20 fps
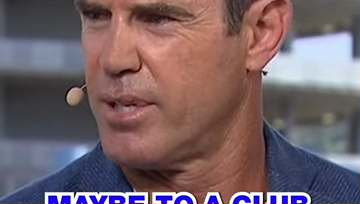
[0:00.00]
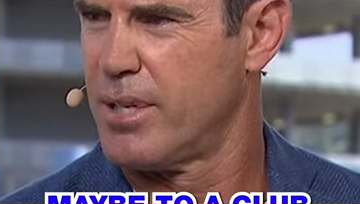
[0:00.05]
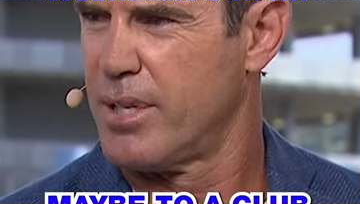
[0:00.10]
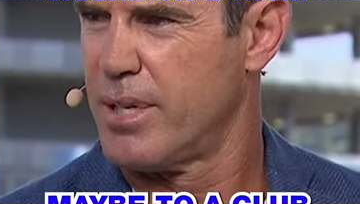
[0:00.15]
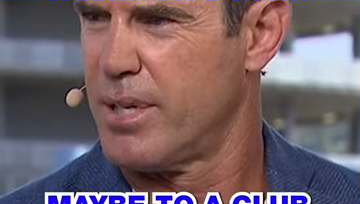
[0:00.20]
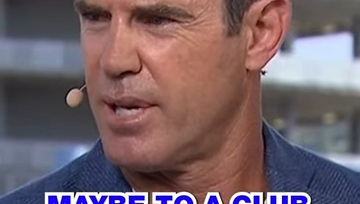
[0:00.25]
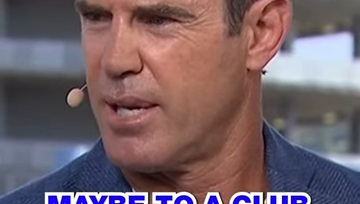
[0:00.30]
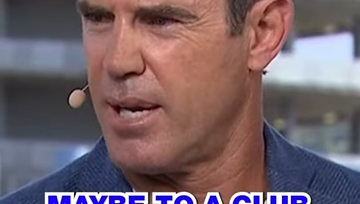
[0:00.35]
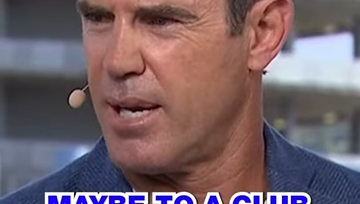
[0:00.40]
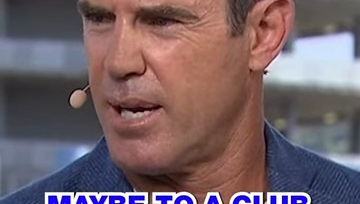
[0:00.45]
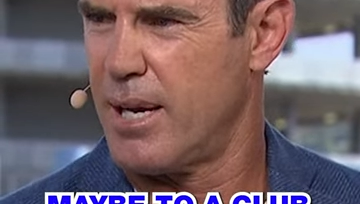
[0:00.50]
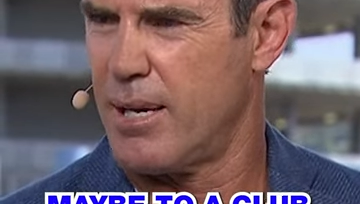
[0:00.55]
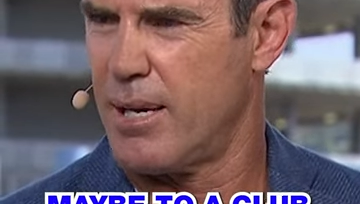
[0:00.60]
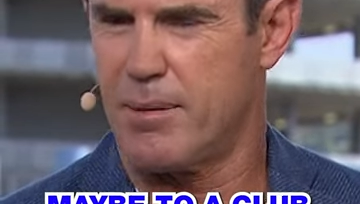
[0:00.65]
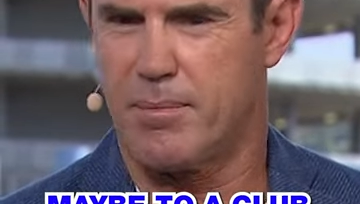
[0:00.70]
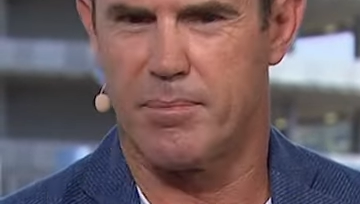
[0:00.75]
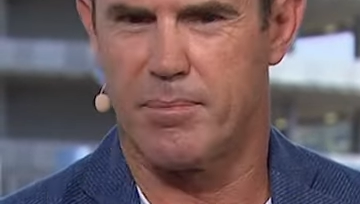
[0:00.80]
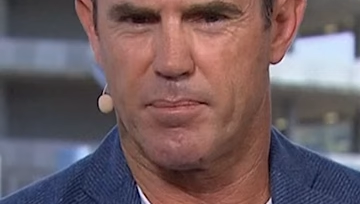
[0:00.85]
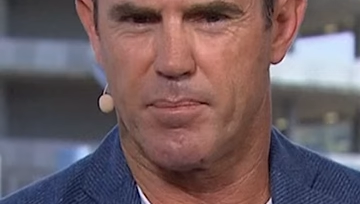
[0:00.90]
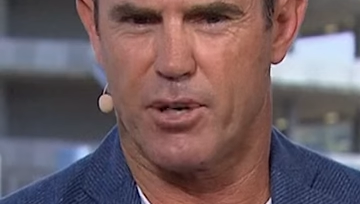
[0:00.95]
mm.
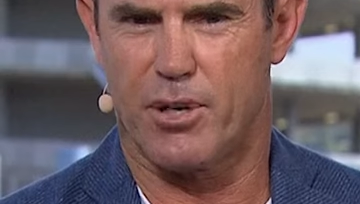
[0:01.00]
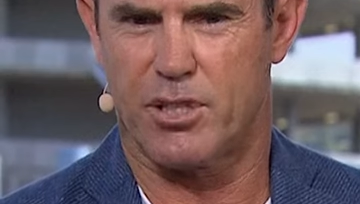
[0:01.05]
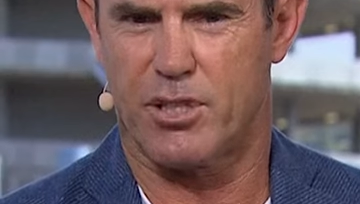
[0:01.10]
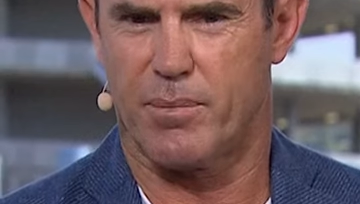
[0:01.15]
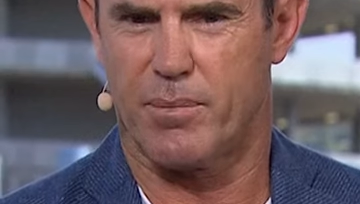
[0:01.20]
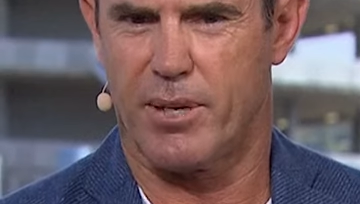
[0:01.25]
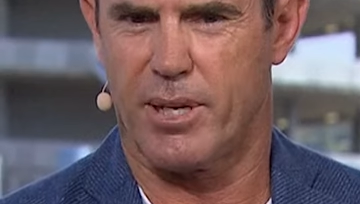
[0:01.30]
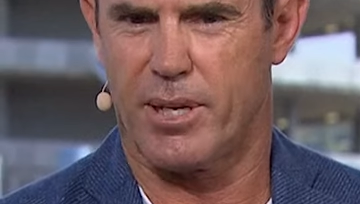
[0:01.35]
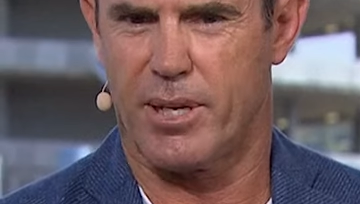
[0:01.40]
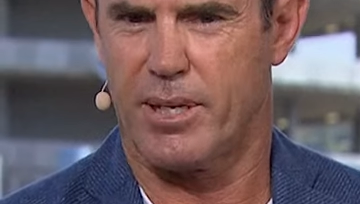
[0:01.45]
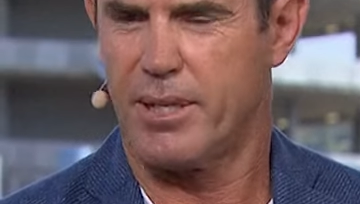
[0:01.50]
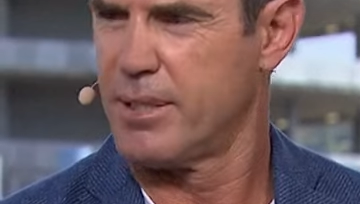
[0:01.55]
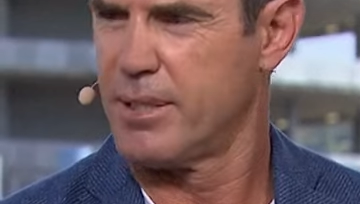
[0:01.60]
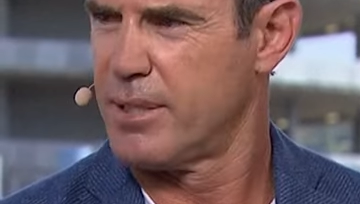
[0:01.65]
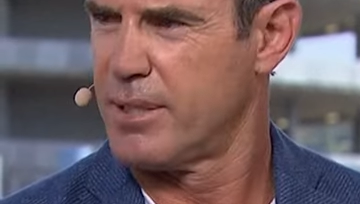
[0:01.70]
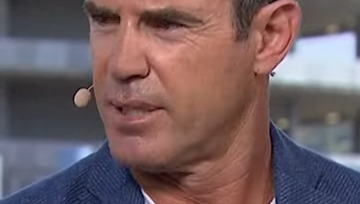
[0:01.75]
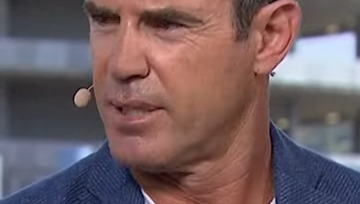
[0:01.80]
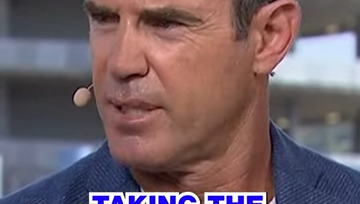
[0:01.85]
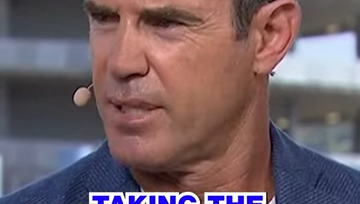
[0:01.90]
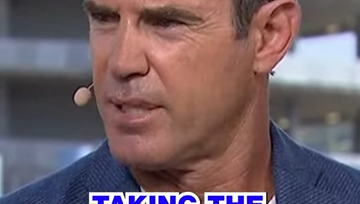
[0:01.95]
um, possibly
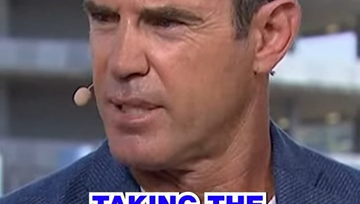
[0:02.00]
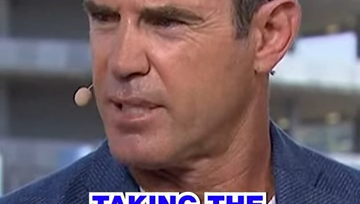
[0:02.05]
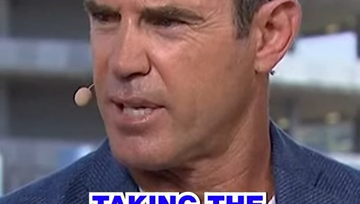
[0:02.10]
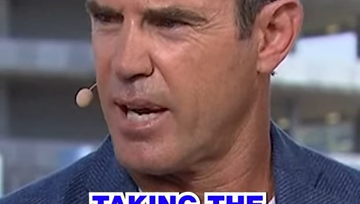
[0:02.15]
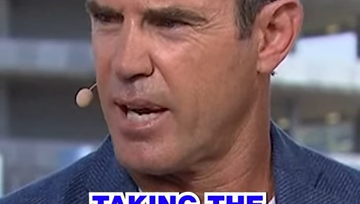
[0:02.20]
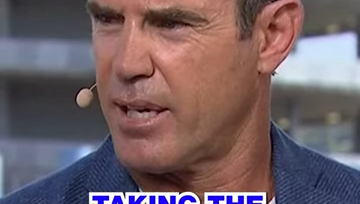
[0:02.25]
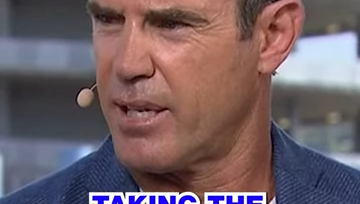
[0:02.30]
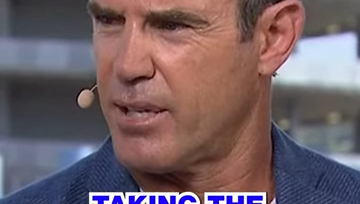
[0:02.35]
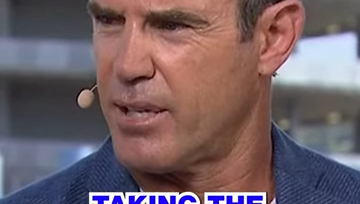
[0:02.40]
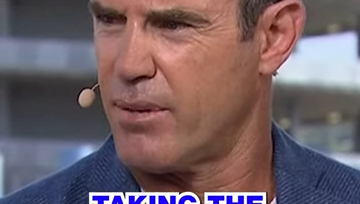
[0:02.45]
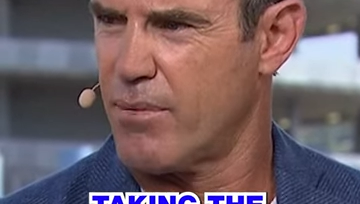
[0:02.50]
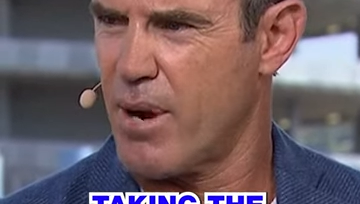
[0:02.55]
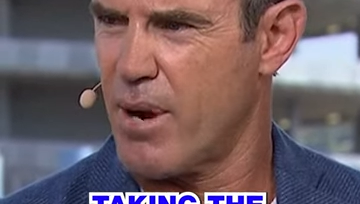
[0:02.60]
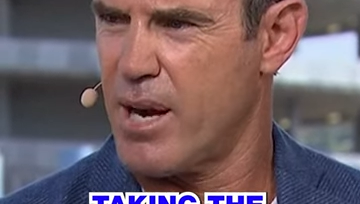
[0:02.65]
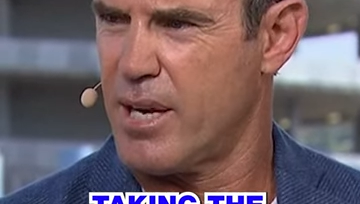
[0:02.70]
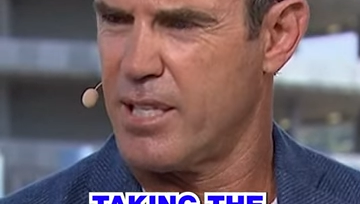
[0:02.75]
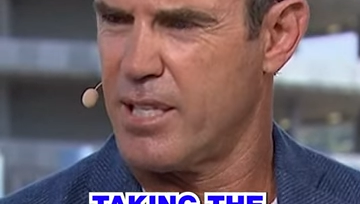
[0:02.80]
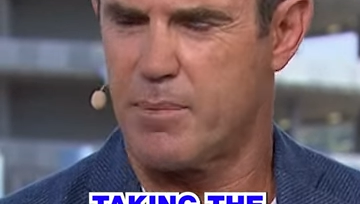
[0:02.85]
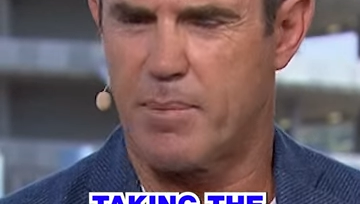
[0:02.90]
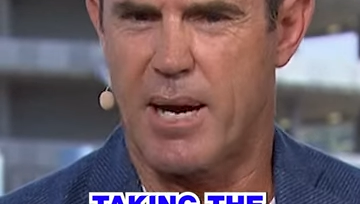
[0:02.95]
taking the
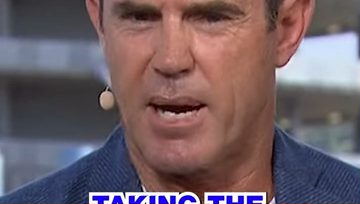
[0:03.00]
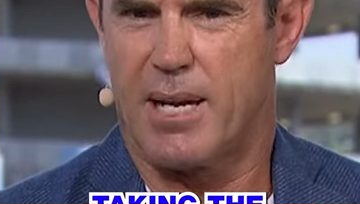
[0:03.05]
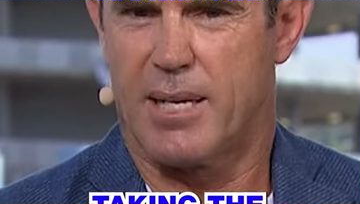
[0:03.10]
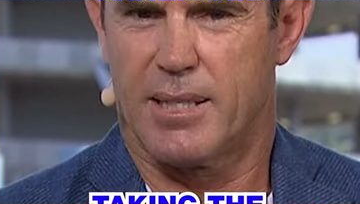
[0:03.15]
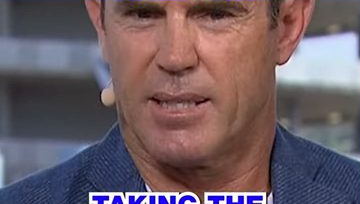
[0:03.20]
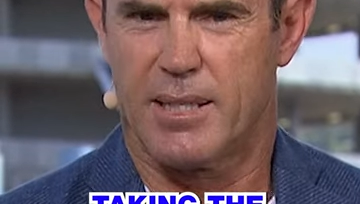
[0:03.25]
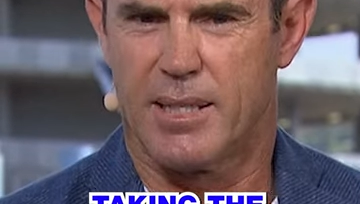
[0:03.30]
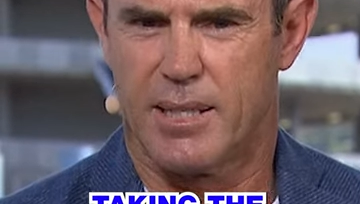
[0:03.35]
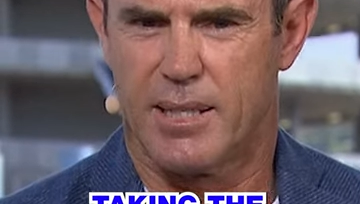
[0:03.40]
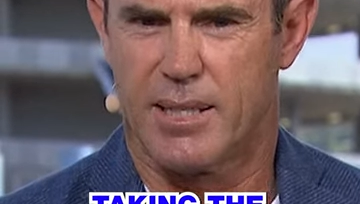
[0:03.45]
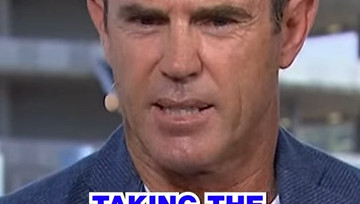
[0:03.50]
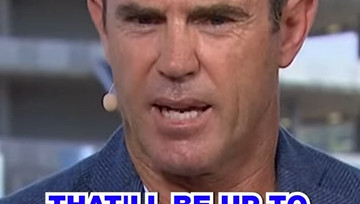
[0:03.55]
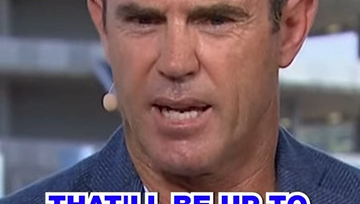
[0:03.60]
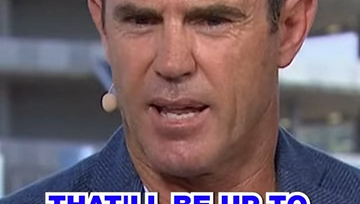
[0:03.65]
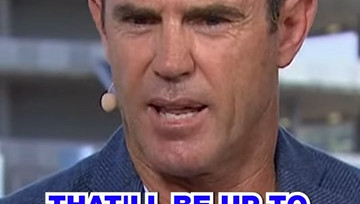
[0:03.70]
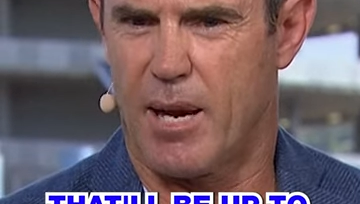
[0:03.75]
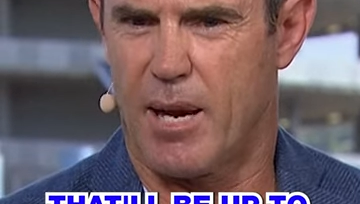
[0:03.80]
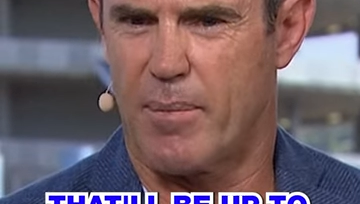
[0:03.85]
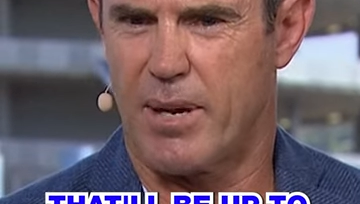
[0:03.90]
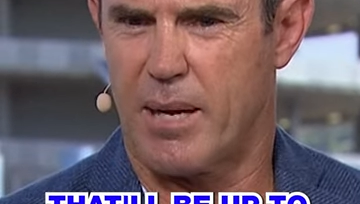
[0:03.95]
reins, but, you know,
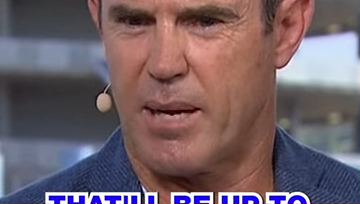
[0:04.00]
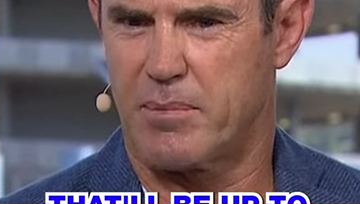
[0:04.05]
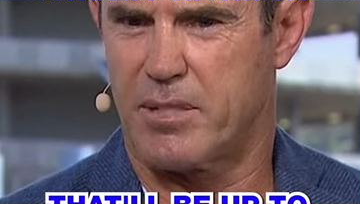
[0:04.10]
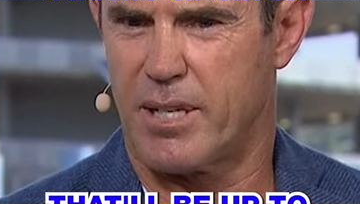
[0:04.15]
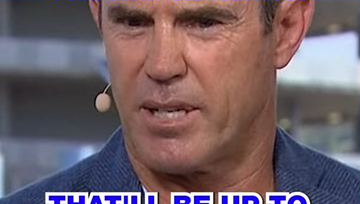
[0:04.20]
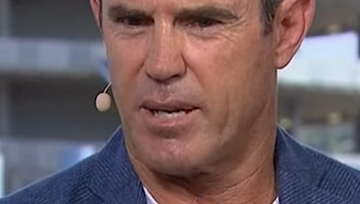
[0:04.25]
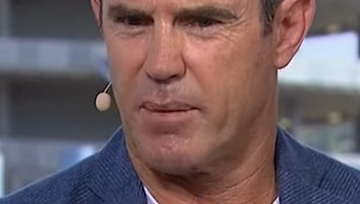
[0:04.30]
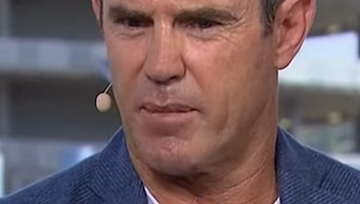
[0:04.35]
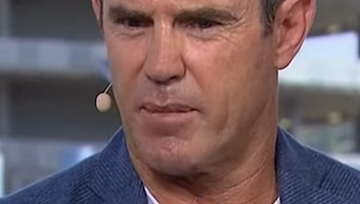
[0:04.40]
that'll be up to them.